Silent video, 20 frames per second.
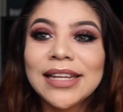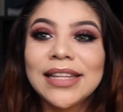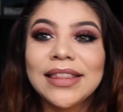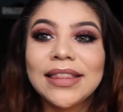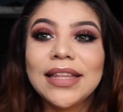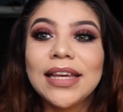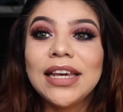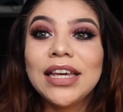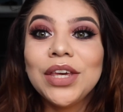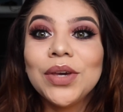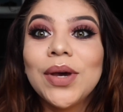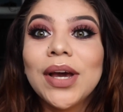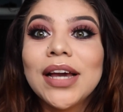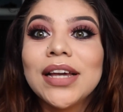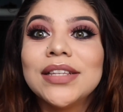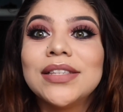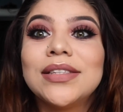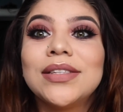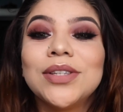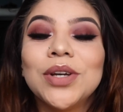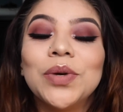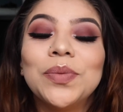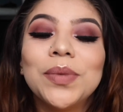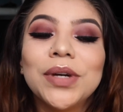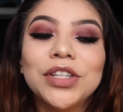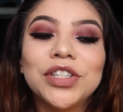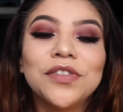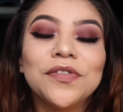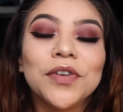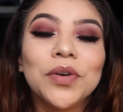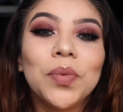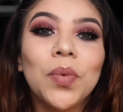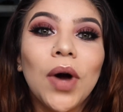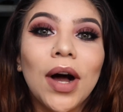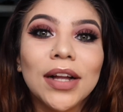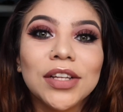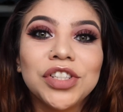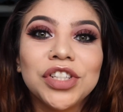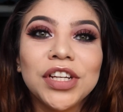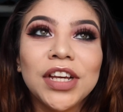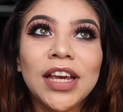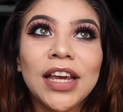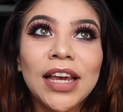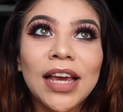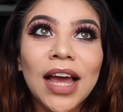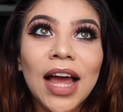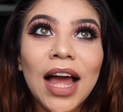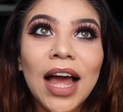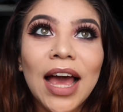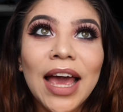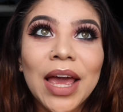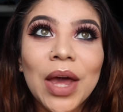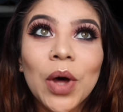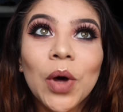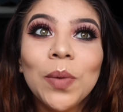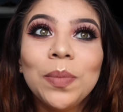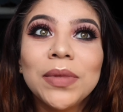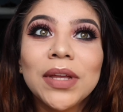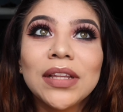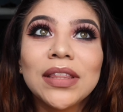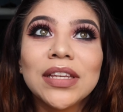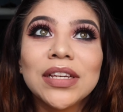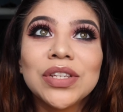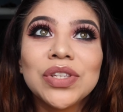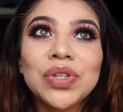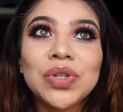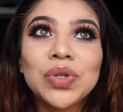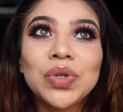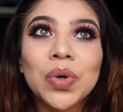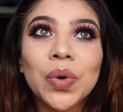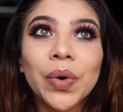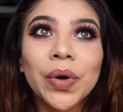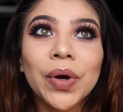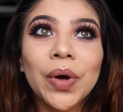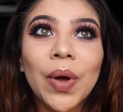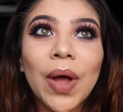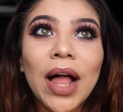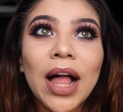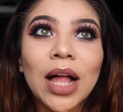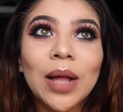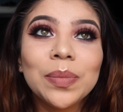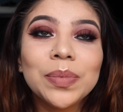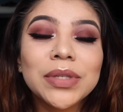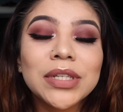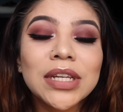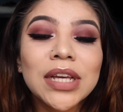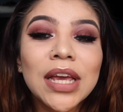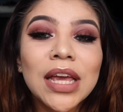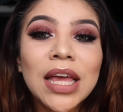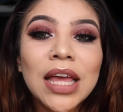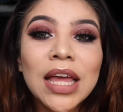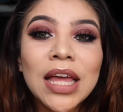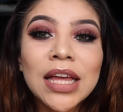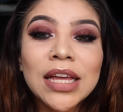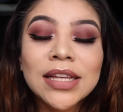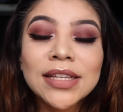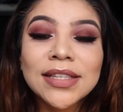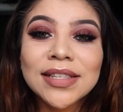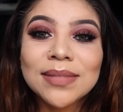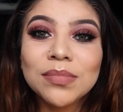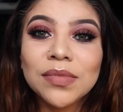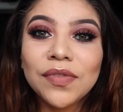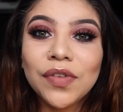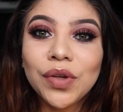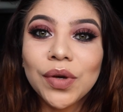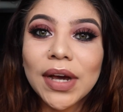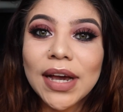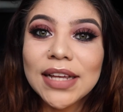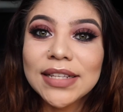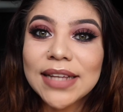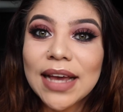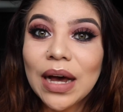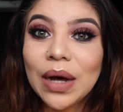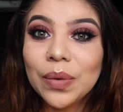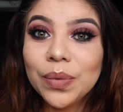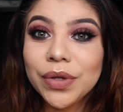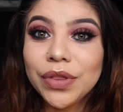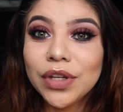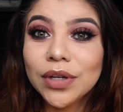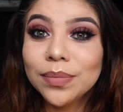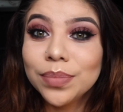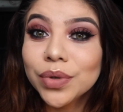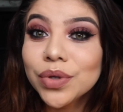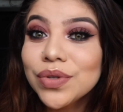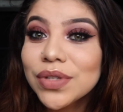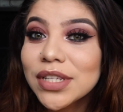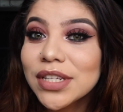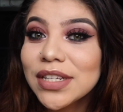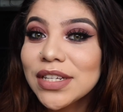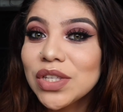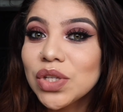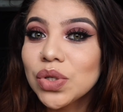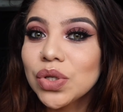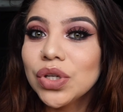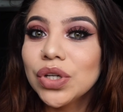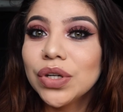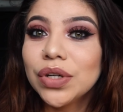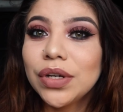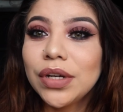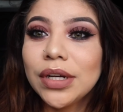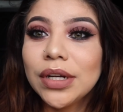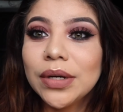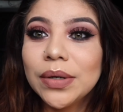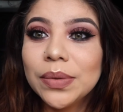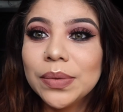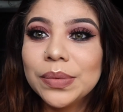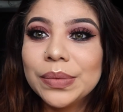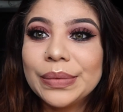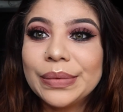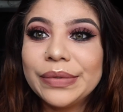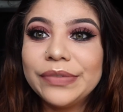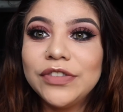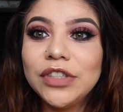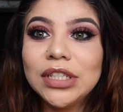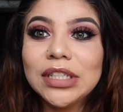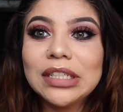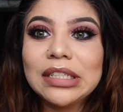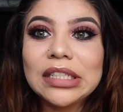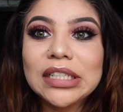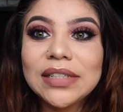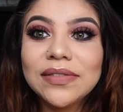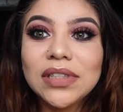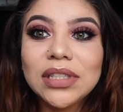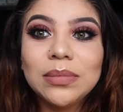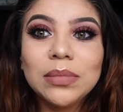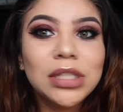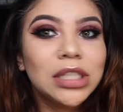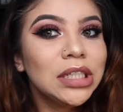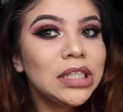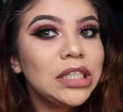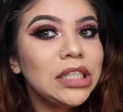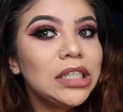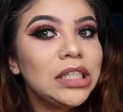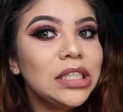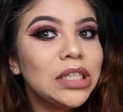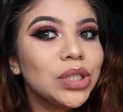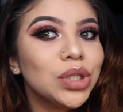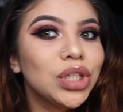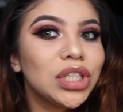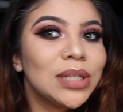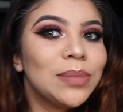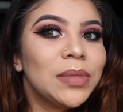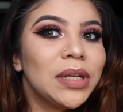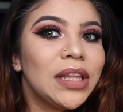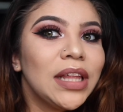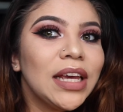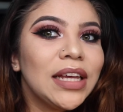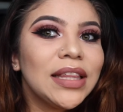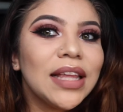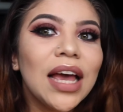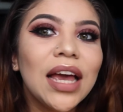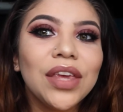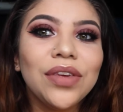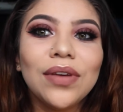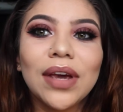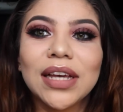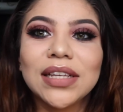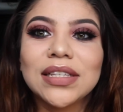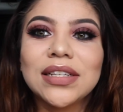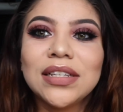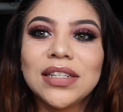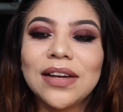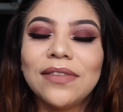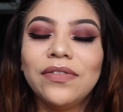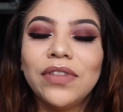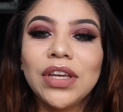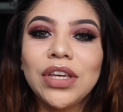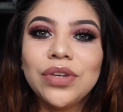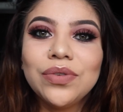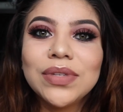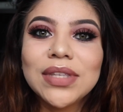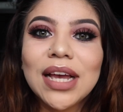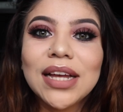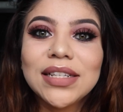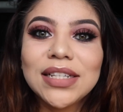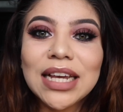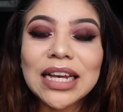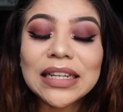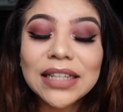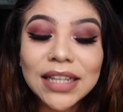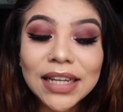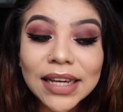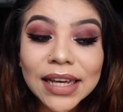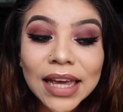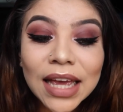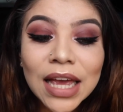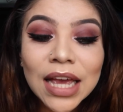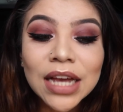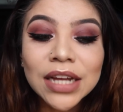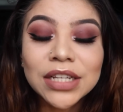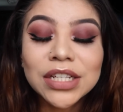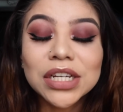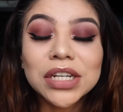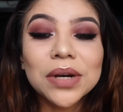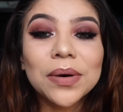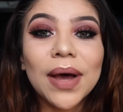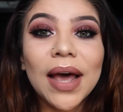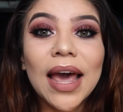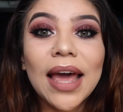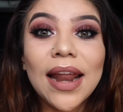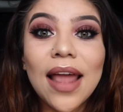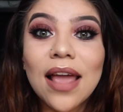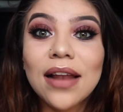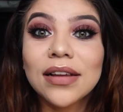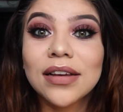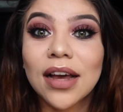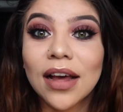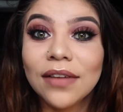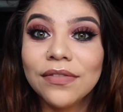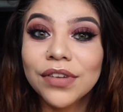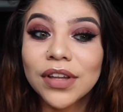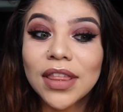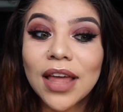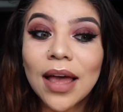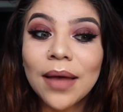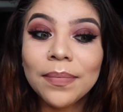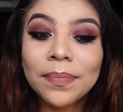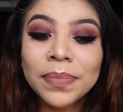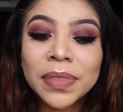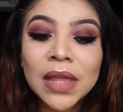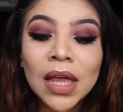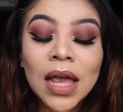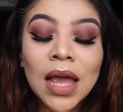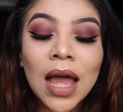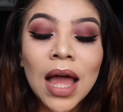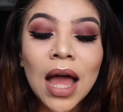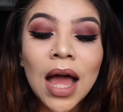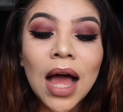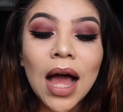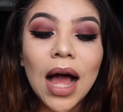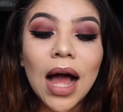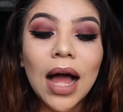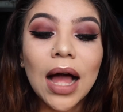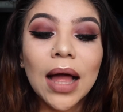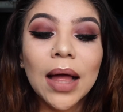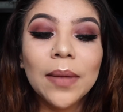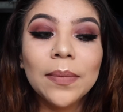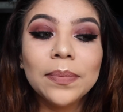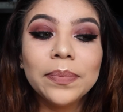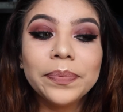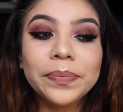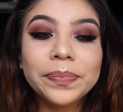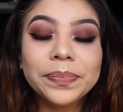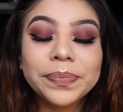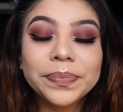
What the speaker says: Thank you guys so much for watching. I hope that this tutorial helped some of you guys out with your bruises, or you know, if you guys have some hickeys or something like that, you guys can definitely use that technique to go ahead and cover them. And